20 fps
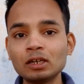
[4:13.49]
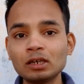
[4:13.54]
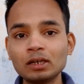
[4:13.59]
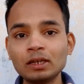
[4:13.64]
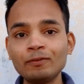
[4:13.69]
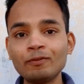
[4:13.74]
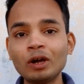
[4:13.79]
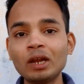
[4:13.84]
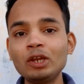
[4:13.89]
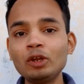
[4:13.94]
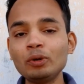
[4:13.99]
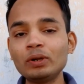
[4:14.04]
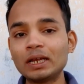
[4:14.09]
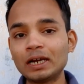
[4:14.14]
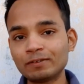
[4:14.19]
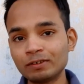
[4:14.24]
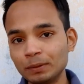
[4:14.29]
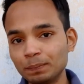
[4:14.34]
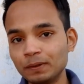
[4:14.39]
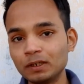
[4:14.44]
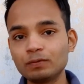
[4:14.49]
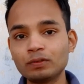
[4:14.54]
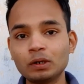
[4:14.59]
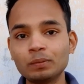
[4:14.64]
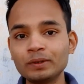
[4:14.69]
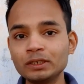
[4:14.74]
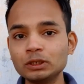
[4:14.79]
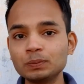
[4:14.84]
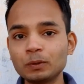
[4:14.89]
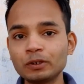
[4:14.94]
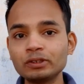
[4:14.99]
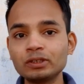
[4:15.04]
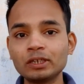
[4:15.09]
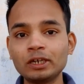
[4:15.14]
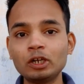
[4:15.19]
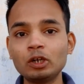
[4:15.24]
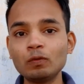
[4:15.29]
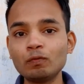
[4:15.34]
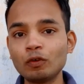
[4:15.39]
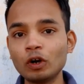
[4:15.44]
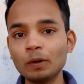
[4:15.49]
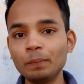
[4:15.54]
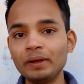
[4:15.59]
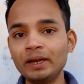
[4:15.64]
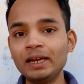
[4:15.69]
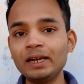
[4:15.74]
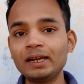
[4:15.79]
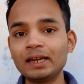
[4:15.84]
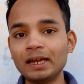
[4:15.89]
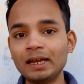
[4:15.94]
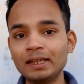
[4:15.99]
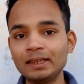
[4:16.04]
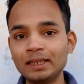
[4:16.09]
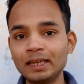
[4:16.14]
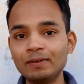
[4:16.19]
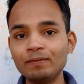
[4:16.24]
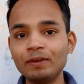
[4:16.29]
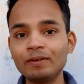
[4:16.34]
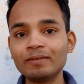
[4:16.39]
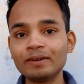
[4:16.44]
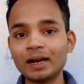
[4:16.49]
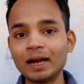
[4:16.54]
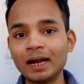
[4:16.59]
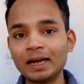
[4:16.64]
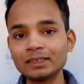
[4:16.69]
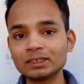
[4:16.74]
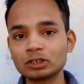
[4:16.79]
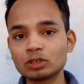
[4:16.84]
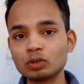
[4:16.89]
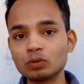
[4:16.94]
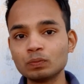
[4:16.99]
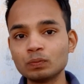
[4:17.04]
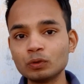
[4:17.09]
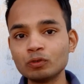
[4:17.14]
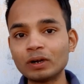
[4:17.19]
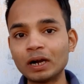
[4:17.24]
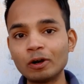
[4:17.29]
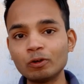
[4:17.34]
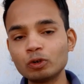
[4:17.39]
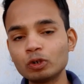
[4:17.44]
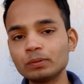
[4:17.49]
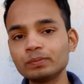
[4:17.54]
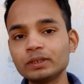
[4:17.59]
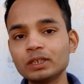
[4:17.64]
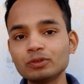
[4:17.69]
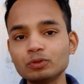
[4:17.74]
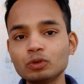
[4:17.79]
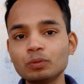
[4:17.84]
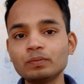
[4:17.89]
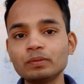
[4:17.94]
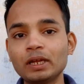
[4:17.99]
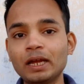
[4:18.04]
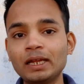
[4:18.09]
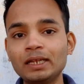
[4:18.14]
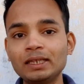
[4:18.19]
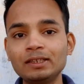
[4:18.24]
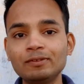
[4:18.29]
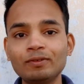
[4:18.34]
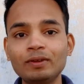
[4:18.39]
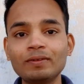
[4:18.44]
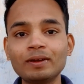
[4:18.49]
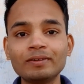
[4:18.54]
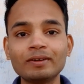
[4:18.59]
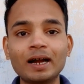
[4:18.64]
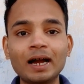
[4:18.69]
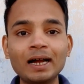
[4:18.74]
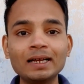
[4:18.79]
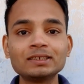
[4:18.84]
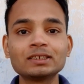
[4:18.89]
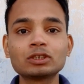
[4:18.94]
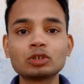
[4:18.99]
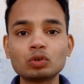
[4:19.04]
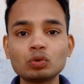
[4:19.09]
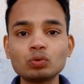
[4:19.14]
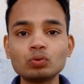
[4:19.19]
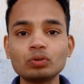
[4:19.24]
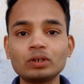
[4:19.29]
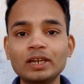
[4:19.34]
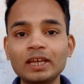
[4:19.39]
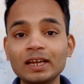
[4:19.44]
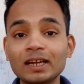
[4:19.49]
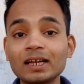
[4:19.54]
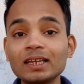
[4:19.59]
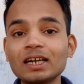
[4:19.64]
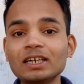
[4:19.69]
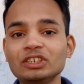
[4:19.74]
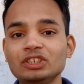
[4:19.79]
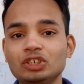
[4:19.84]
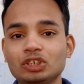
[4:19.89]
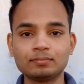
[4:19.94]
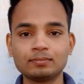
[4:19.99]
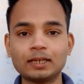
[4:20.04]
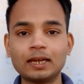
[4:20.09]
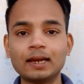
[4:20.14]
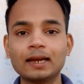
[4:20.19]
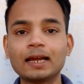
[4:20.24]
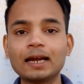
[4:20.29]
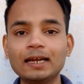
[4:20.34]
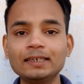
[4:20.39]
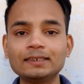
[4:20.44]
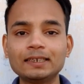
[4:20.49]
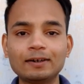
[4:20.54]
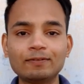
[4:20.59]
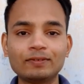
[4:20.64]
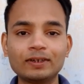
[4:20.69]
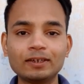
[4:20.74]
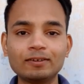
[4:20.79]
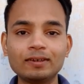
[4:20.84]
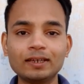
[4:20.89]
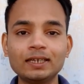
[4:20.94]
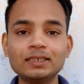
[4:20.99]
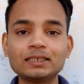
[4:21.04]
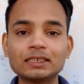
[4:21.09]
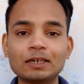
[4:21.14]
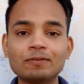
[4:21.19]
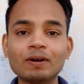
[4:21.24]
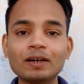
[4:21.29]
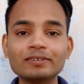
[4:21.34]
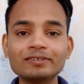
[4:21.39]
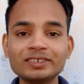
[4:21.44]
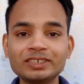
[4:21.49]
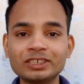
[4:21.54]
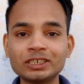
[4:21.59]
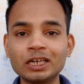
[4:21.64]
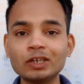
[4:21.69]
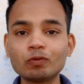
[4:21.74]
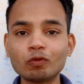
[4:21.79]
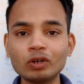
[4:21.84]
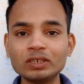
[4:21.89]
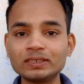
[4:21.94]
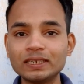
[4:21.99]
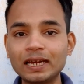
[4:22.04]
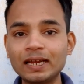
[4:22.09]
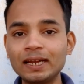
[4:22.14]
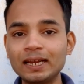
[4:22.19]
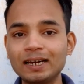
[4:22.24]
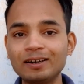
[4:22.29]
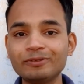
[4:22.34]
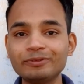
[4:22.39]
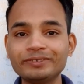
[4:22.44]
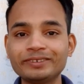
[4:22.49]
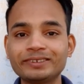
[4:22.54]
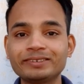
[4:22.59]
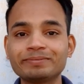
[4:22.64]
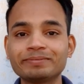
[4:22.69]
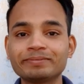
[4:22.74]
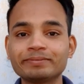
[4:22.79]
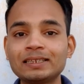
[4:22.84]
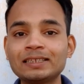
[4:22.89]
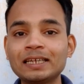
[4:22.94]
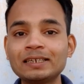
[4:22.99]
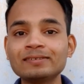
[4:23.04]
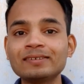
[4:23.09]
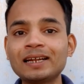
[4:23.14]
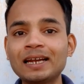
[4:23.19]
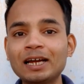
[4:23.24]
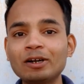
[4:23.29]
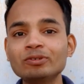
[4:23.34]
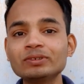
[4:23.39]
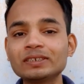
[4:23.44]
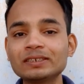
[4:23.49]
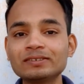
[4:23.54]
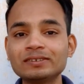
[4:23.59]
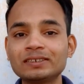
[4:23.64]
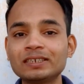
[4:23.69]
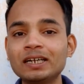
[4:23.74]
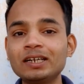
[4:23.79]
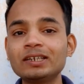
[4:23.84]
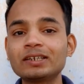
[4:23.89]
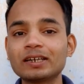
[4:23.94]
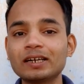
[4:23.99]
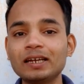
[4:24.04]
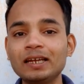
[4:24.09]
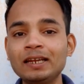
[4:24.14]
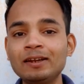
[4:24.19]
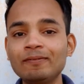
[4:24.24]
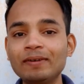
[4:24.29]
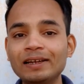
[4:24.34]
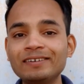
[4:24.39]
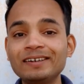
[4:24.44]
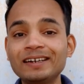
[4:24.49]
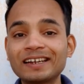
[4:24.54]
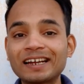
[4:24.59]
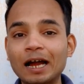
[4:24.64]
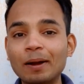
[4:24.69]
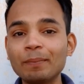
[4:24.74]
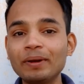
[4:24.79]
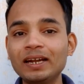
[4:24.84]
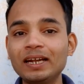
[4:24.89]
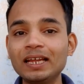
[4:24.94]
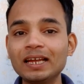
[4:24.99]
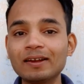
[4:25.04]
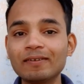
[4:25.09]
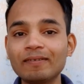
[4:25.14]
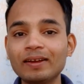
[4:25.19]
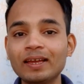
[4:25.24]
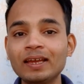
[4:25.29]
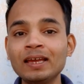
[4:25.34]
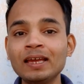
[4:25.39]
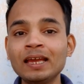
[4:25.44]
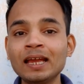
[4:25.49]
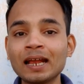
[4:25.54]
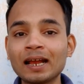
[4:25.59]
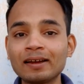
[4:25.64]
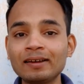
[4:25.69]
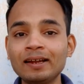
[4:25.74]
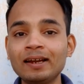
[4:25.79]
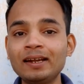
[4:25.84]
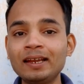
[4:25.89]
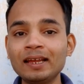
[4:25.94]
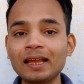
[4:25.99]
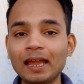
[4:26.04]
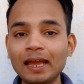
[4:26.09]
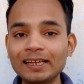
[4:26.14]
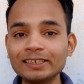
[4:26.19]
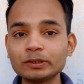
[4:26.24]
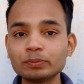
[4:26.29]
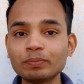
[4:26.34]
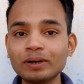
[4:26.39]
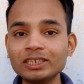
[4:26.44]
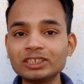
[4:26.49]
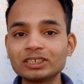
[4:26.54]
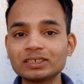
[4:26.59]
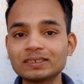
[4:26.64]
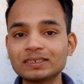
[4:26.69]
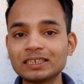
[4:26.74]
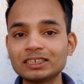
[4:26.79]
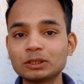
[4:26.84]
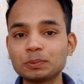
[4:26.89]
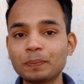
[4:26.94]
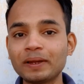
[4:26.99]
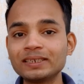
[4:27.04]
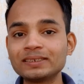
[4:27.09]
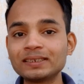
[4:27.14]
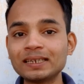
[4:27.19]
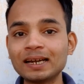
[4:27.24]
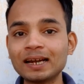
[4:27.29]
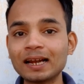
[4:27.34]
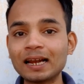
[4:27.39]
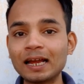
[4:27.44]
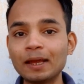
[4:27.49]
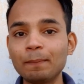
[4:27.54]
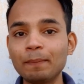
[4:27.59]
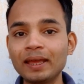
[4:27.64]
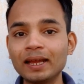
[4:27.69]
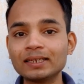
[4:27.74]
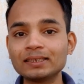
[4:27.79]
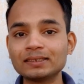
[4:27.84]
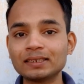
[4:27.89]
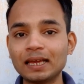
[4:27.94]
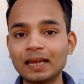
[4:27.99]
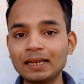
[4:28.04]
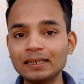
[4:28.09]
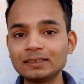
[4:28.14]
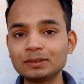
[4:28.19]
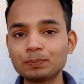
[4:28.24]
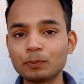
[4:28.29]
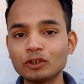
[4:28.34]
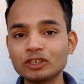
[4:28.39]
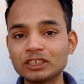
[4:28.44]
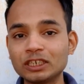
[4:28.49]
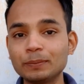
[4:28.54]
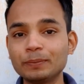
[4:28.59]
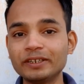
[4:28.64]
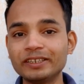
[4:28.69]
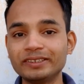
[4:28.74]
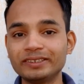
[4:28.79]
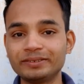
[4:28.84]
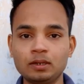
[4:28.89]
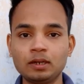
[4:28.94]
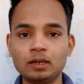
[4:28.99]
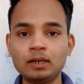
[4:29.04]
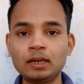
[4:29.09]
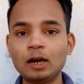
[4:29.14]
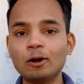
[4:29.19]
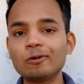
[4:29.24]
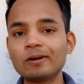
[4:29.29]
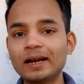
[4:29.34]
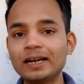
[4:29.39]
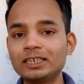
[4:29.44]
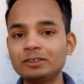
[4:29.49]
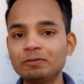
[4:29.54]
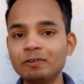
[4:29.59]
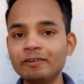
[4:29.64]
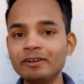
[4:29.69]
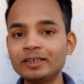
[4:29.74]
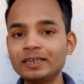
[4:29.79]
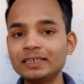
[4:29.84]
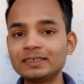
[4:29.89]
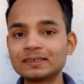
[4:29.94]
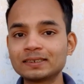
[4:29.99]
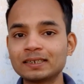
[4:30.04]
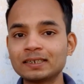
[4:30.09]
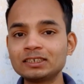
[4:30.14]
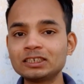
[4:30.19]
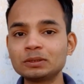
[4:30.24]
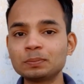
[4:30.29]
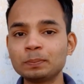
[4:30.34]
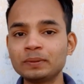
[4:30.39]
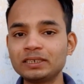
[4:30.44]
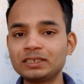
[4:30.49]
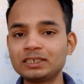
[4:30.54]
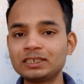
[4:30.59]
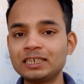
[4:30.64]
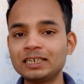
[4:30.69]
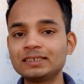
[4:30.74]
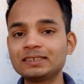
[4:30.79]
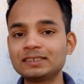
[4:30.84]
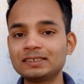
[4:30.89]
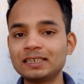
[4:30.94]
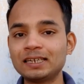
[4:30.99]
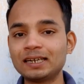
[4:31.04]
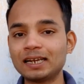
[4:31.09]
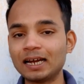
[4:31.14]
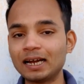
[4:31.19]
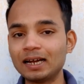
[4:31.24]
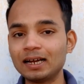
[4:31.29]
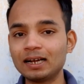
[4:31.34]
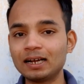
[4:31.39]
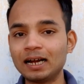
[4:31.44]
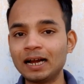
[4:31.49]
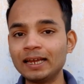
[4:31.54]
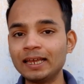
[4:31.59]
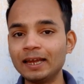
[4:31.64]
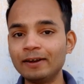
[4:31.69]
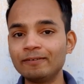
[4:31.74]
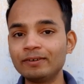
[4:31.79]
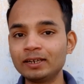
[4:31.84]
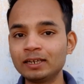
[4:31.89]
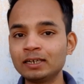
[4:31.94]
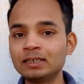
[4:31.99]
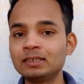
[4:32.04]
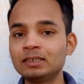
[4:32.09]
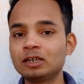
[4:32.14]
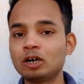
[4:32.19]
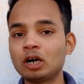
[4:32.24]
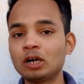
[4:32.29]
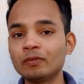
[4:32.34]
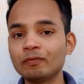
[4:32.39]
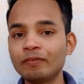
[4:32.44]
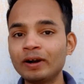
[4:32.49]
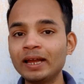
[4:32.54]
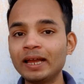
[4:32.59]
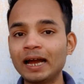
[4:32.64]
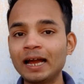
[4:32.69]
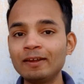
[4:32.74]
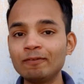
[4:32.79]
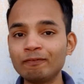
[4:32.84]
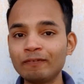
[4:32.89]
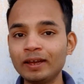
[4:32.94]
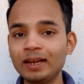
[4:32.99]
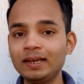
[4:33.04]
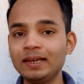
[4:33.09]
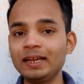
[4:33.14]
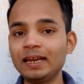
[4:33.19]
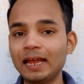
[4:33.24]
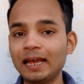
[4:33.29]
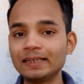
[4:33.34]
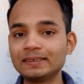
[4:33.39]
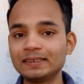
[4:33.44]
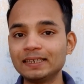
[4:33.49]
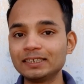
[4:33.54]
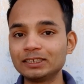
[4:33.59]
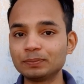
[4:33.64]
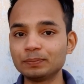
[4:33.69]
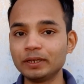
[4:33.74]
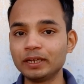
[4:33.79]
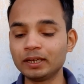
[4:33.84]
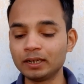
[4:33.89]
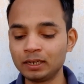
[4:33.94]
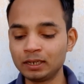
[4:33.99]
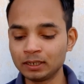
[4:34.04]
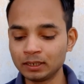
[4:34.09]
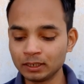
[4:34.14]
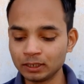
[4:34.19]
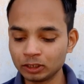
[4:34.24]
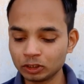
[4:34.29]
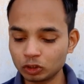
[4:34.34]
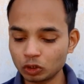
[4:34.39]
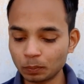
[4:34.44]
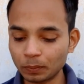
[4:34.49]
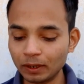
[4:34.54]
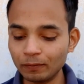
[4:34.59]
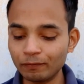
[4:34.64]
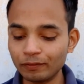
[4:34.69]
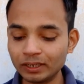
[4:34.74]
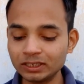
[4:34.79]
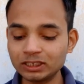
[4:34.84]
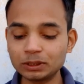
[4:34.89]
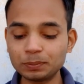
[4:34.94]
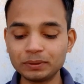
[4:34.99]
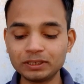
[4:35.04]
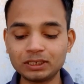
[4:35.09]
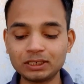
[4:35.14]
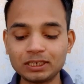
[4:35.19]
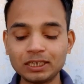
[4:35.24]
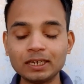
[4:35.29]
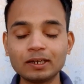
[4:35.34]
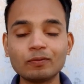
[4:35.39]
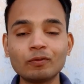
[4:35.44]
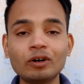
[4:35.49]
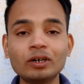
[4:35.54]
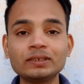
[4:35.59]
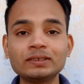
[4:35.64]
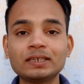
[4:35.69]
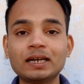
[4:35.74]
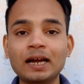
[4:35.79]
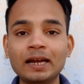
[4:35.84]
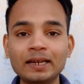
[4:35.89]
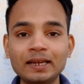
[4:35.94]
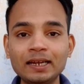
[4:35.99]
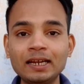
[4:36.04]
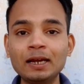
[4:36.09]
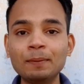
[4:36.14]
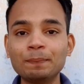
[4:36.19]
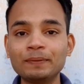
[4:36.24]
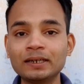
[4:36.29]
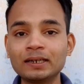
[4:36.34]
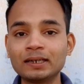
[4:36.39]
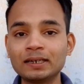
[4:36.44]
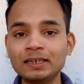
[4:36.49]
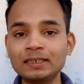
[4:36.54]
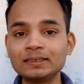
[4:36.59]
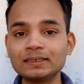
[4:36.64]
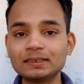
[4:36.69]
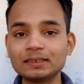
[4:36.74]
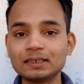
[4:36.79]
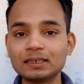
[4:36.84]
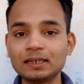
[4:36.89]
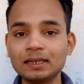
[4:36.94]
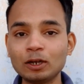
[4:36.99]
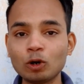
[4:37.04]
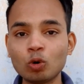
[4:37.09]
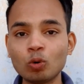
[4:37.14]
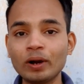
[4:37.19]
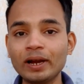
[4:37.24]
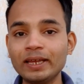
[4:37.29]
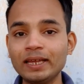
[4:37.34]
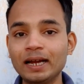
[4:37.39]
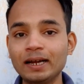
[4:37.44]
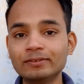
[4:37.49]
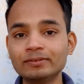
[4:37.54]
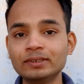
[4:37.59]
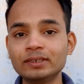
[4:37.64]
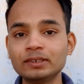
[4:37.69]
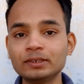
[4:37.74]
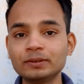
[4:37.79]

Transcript: evaluate our performance for 3 to 4 minutes, and then we were asked to move out of the room, and we were asked to take a lunch. And guys, after lunch our result was announced. They were announced result in a very dramatic way, creating as much suspense and climax as possible. Now guys, we will discuss mistakes that I have done or why I failed in SSB. So my first mistake was I didn't practice OIR,